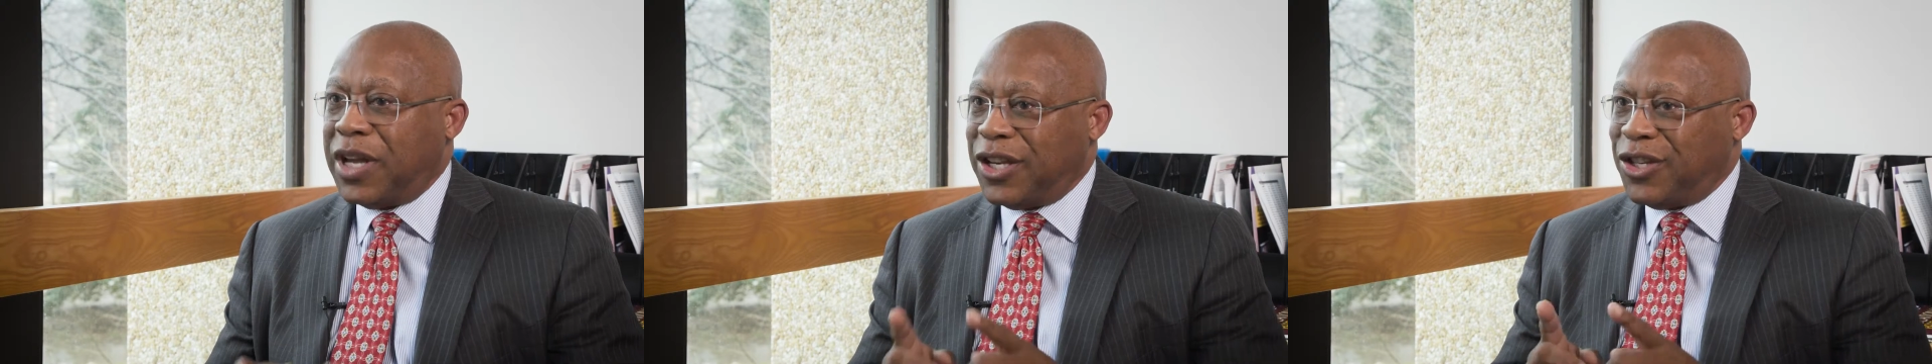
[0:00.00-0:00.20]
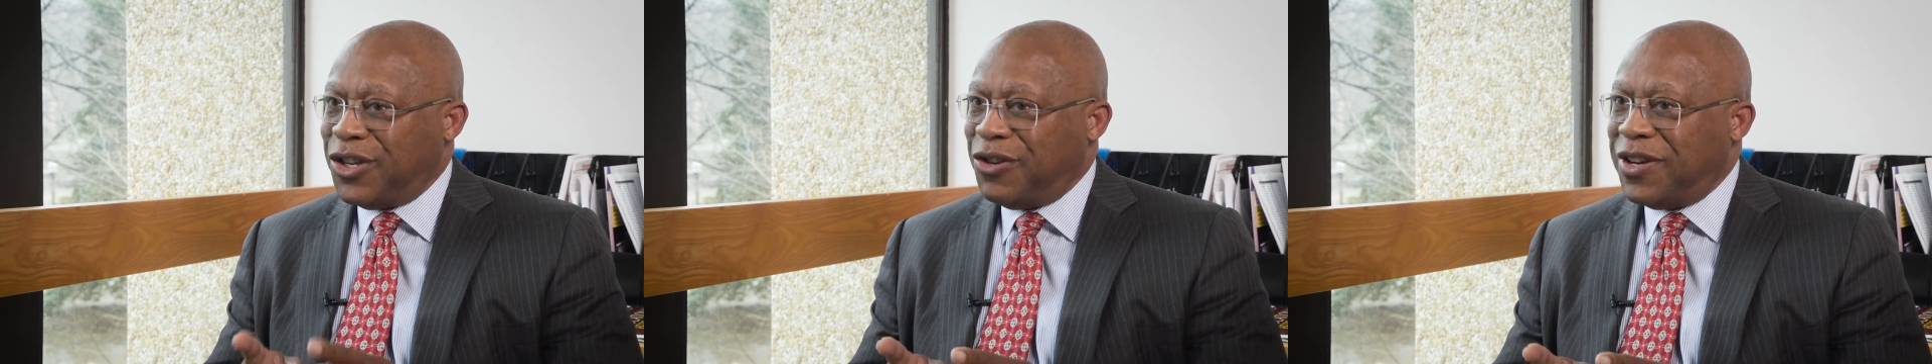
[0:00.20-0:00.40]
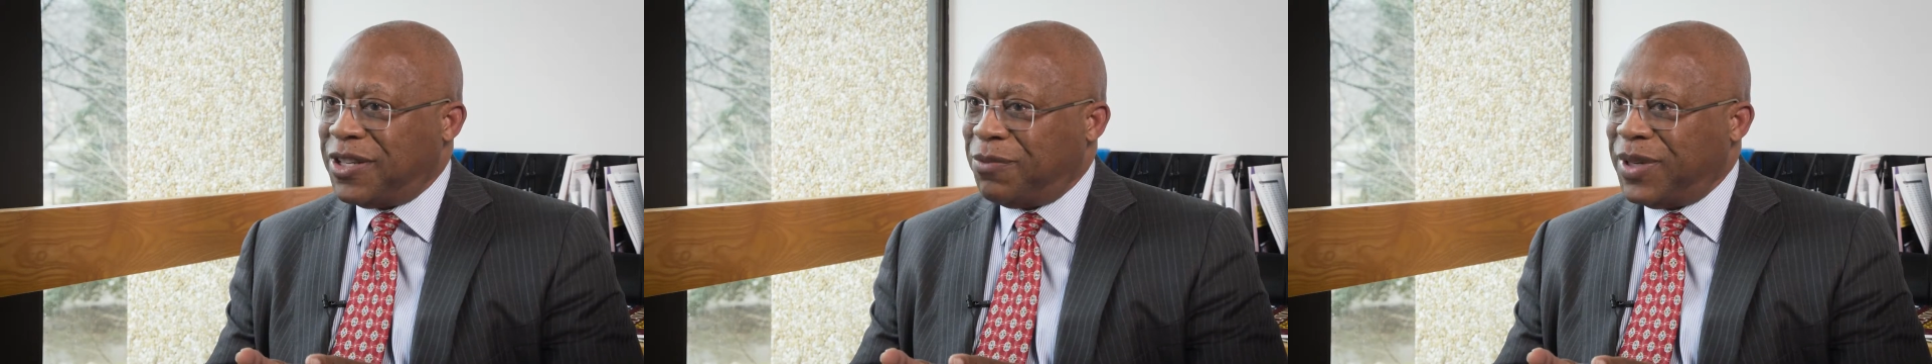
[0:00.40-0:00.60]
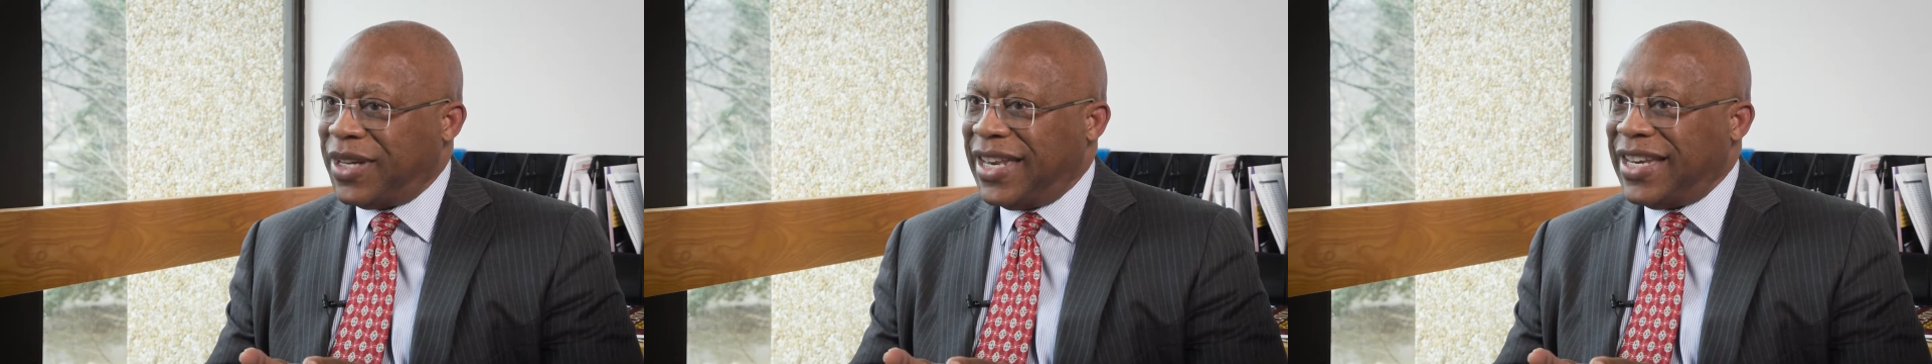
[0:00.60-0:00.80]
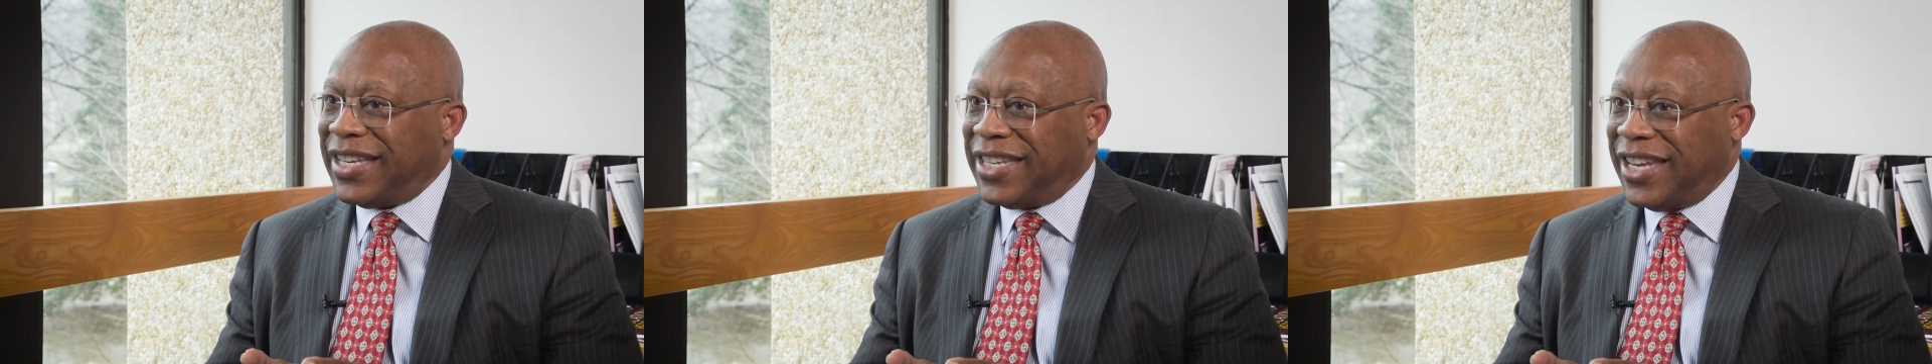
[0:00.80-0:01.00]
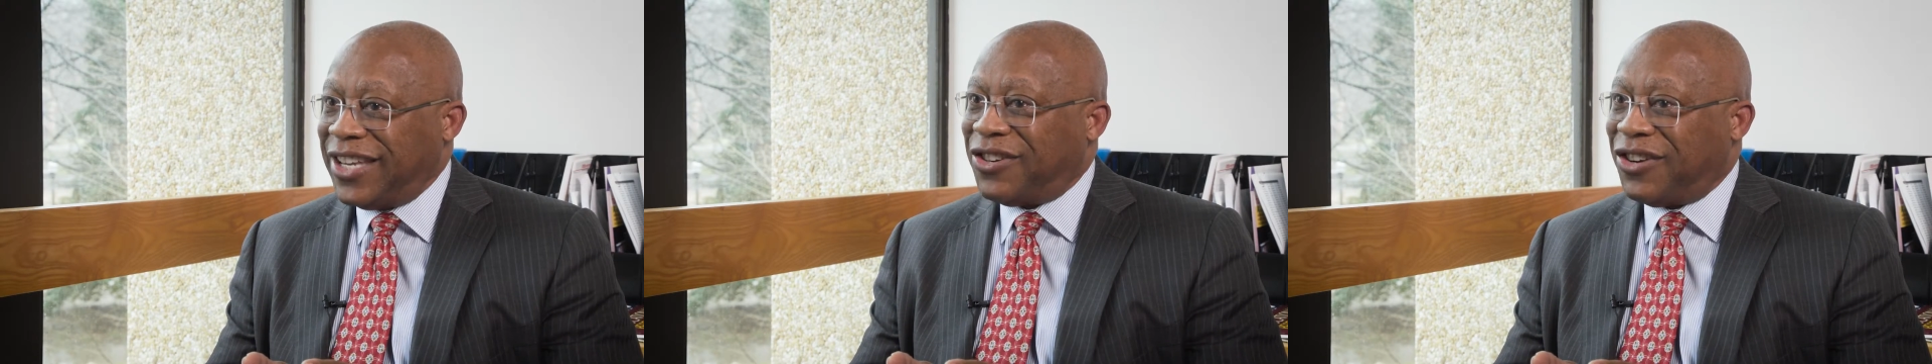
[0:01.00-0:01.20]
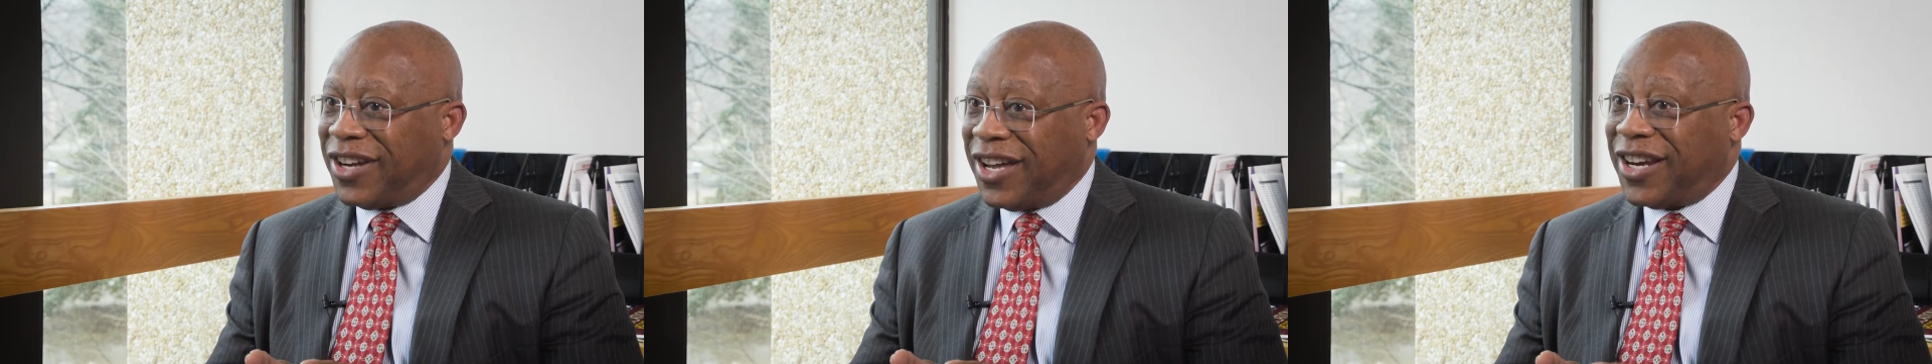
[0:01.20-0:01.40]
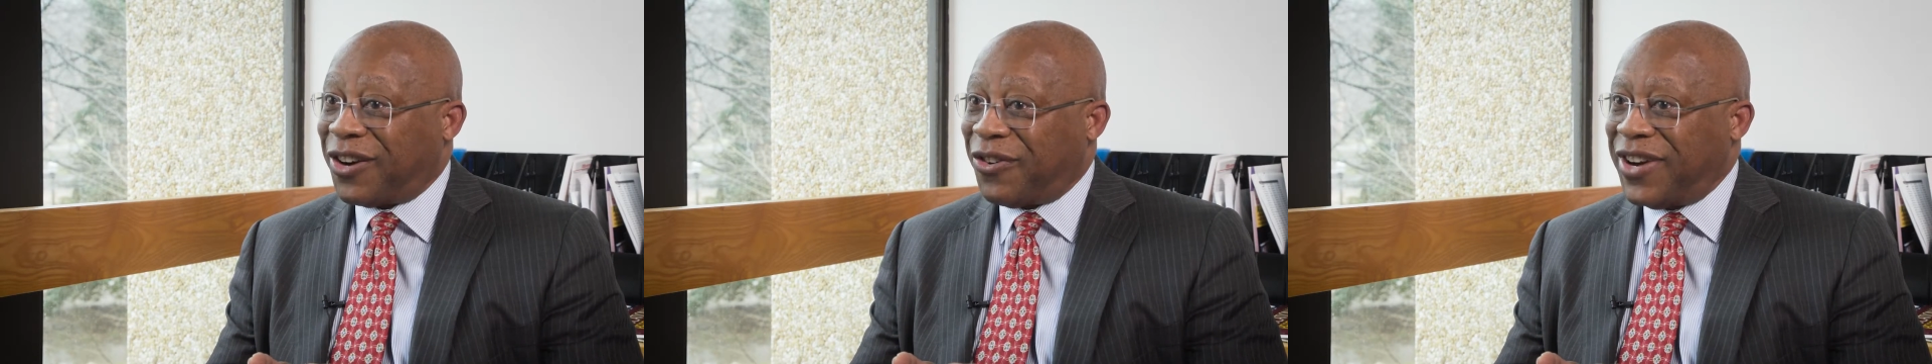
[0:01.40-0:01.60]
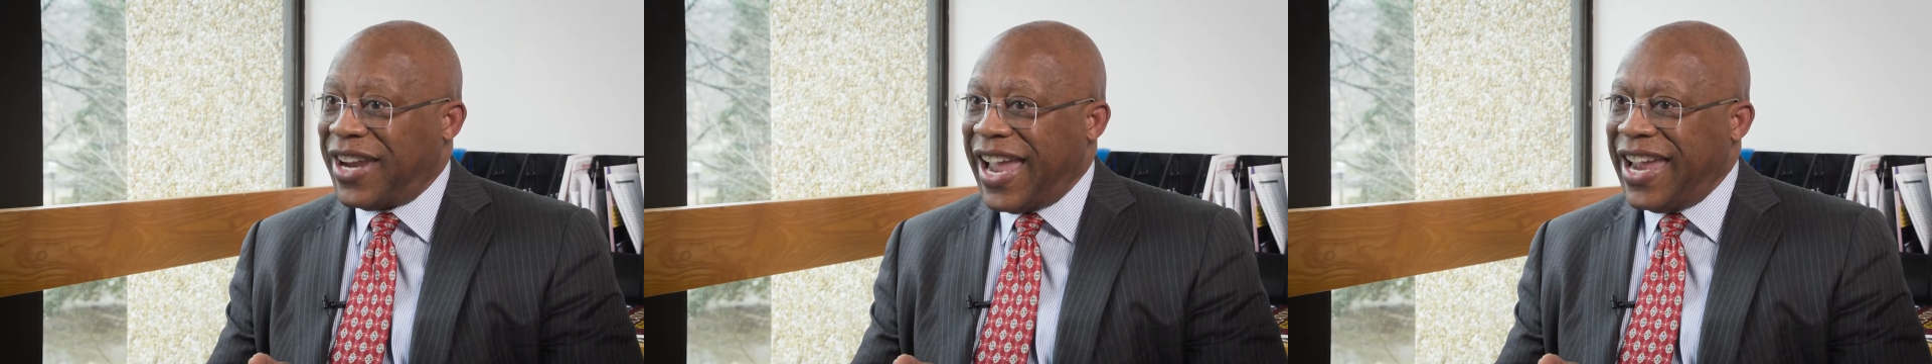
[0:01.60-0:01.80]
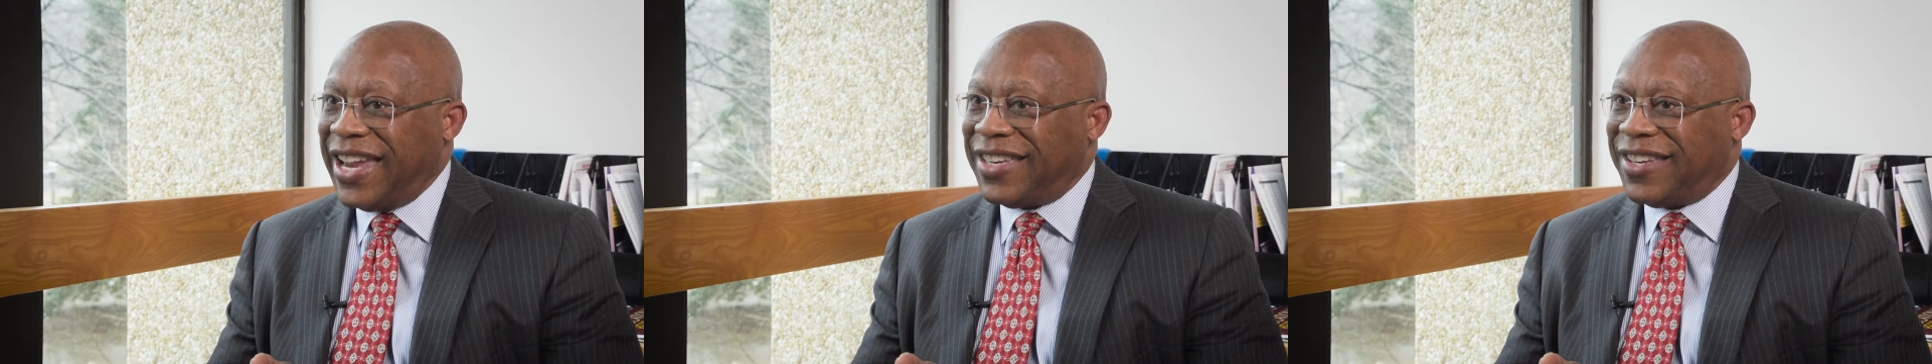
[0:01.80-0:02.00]
that you as a beginning teacher are going to
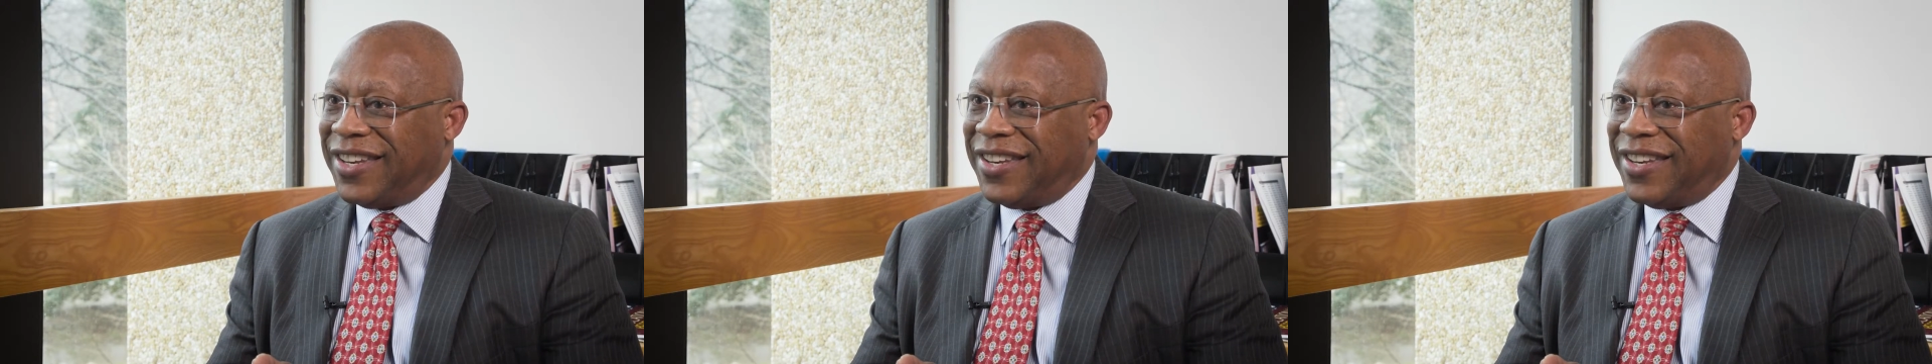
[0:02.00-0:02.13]
create,